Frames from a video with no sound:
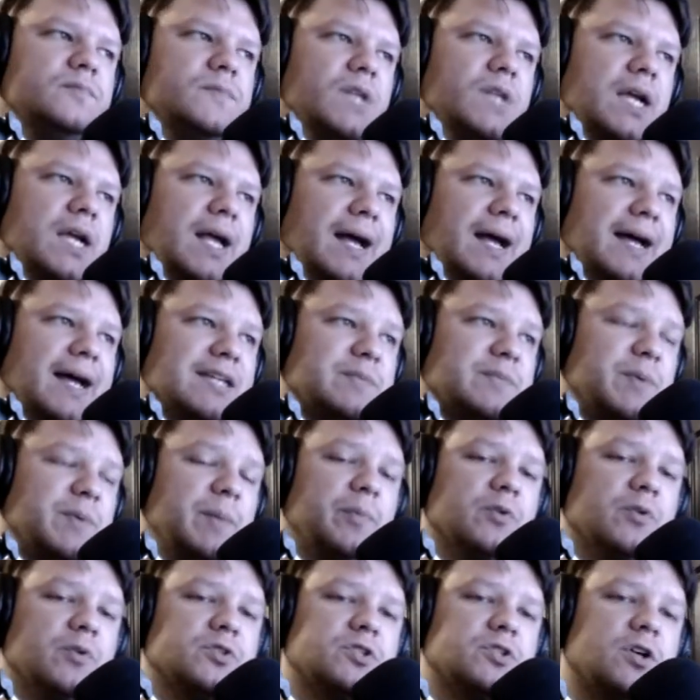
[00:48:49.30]
as
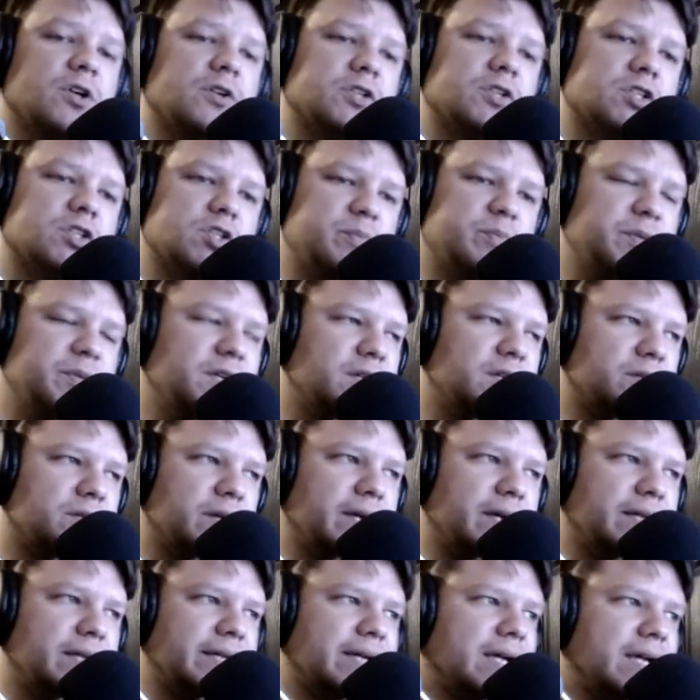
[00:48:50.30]
people start to speak,
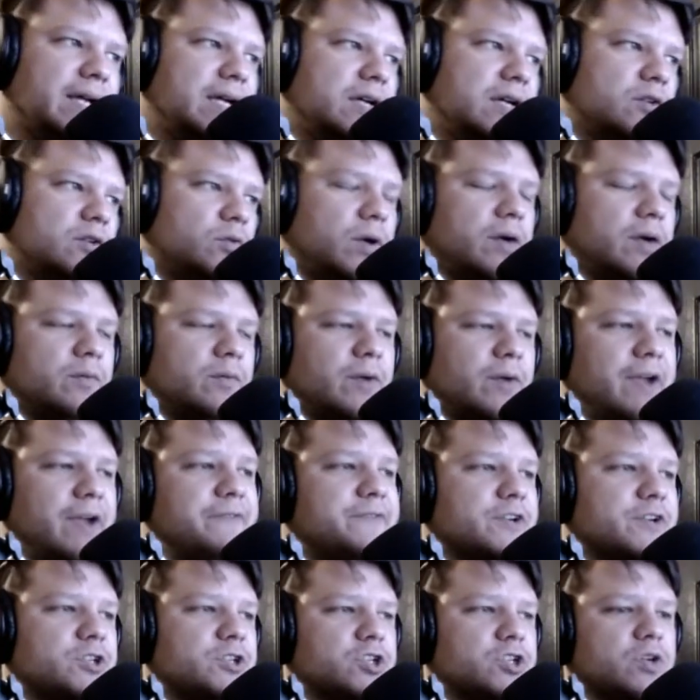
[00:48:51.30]
right? Like Ray
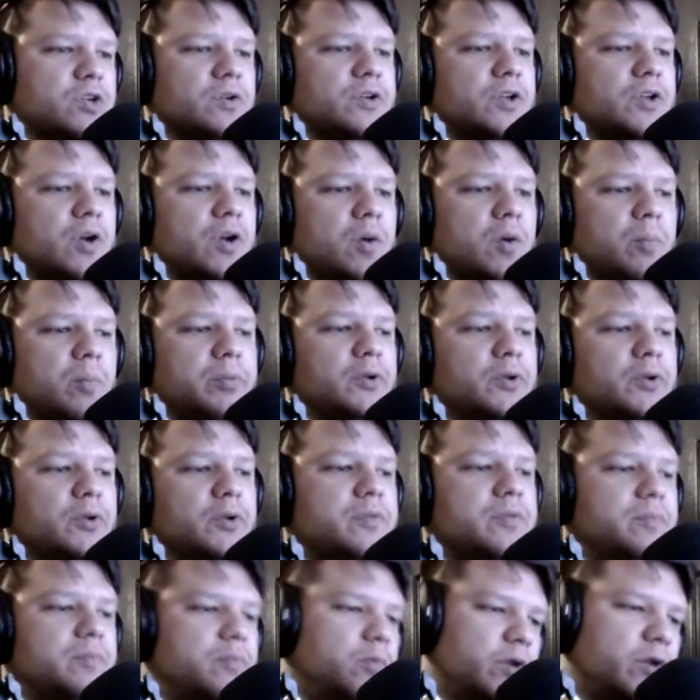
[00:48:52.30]
Fisher, you know,
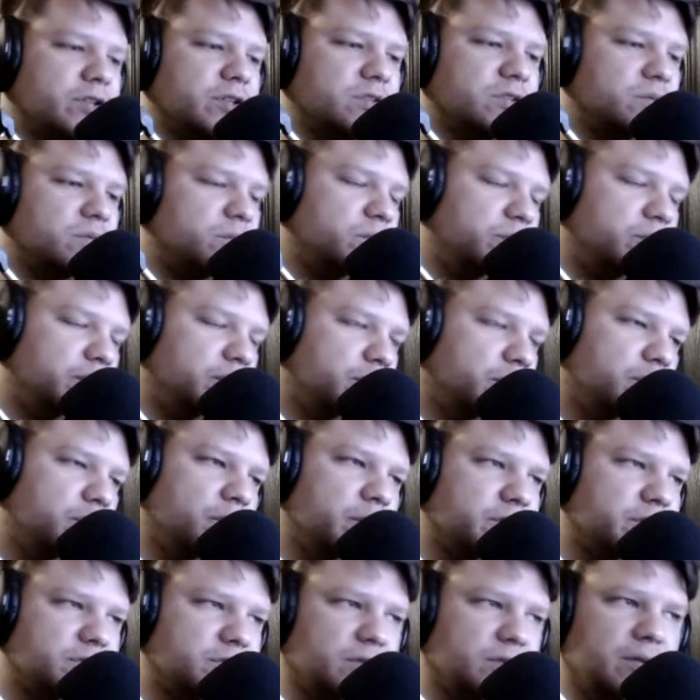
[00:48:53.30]
blew was blew the
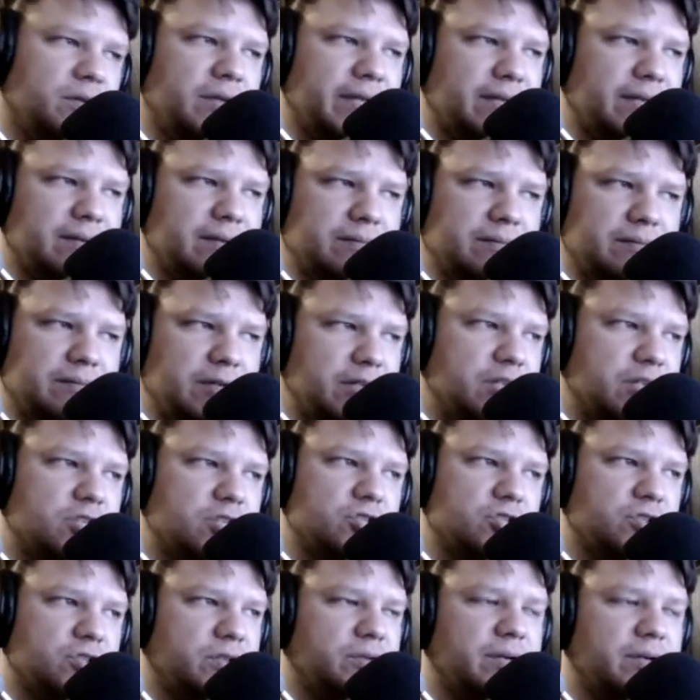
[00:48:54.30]
whistle like
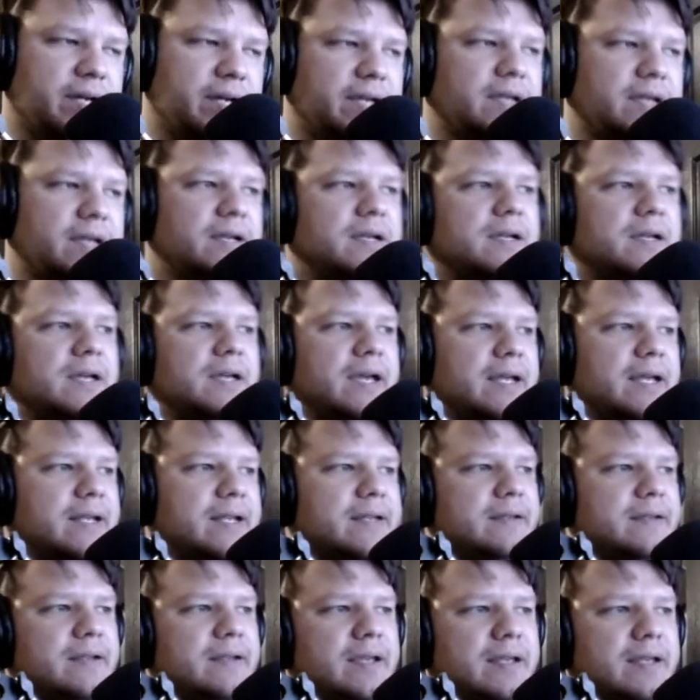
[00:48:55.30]
initially, right?
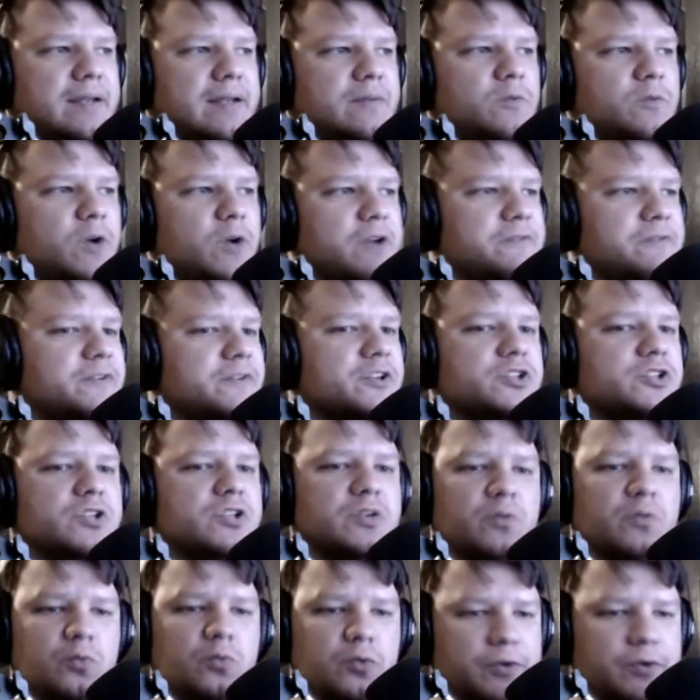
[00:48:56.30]
and and Ray
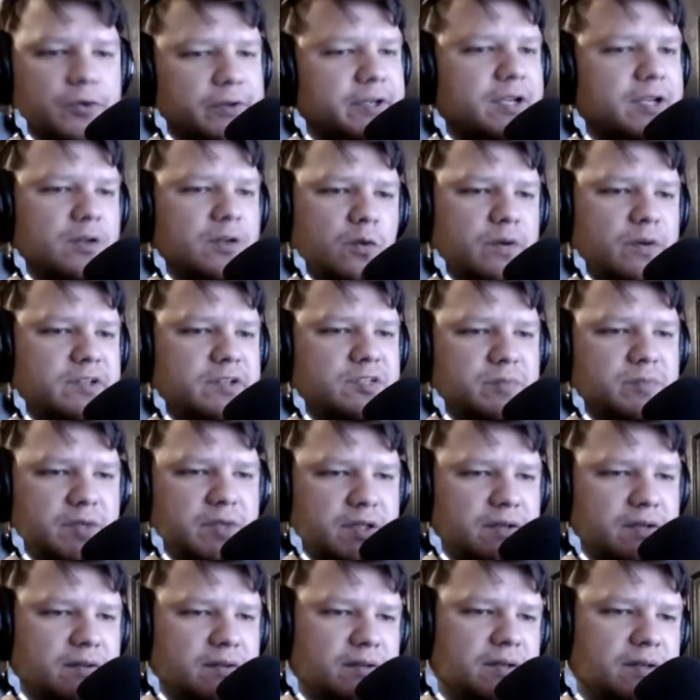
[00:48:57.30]
Fisher really annoys
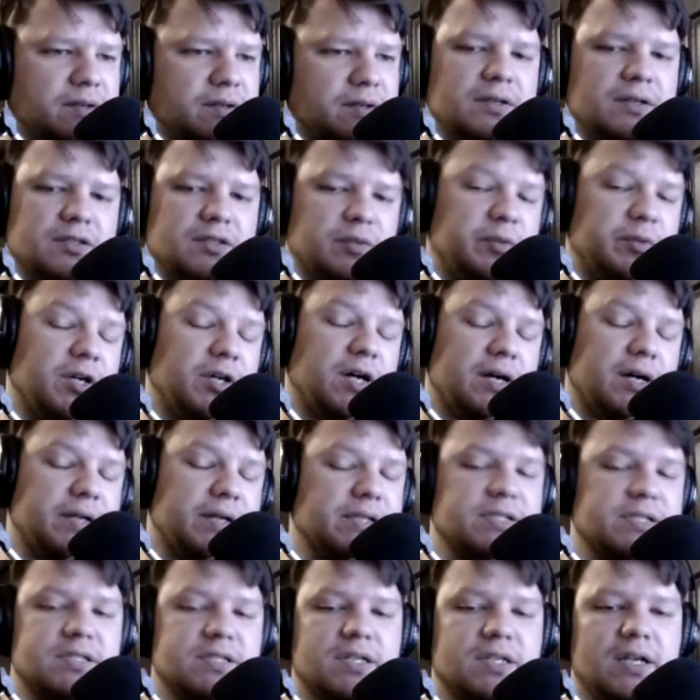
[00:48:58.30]
me to be hmm.
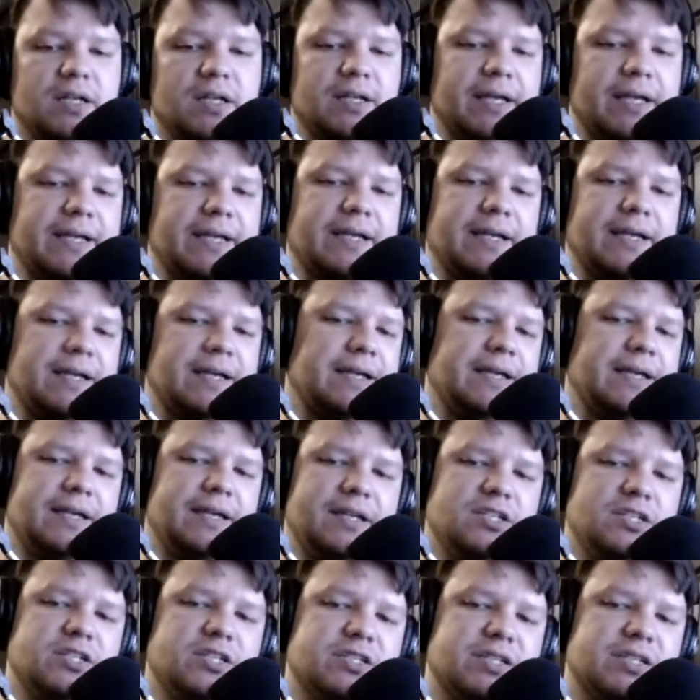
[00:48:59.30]
honest. Mm. Like
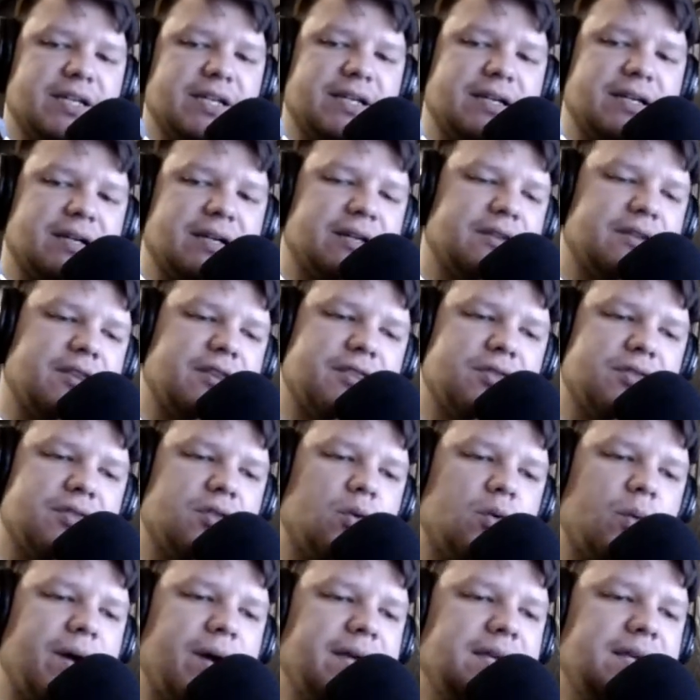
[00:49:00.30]
it just like the
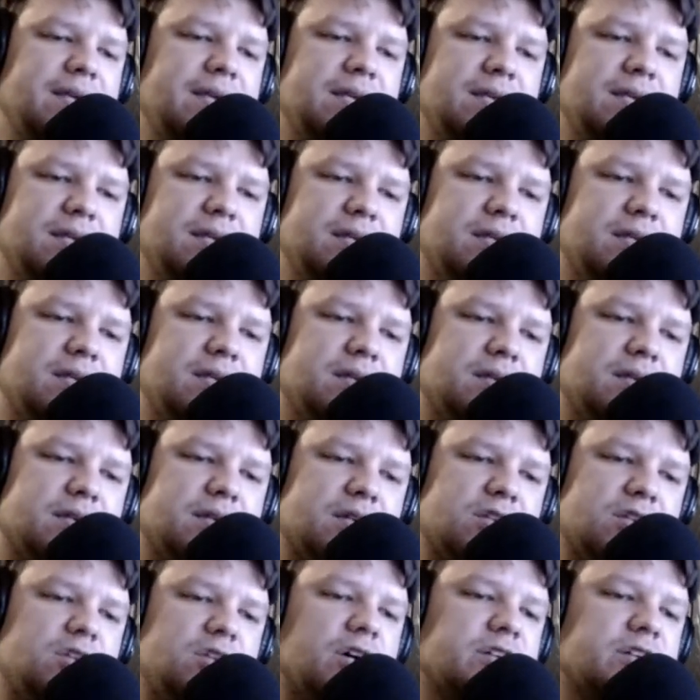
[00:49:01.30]
the way he
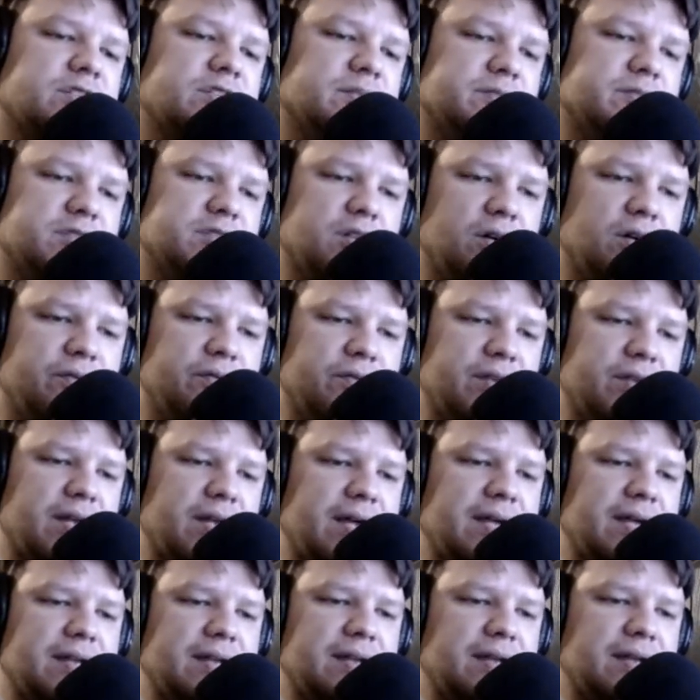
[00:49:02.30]
conducts himself and,
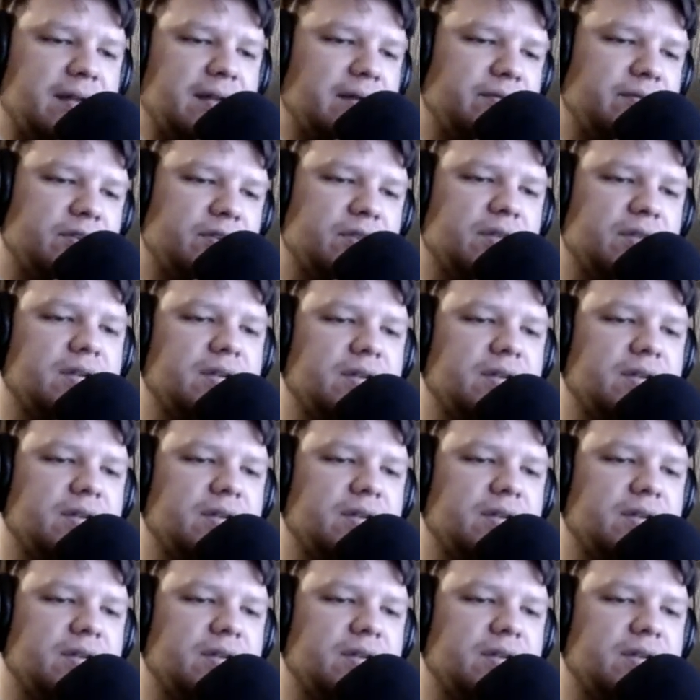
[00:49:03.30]
and and everything,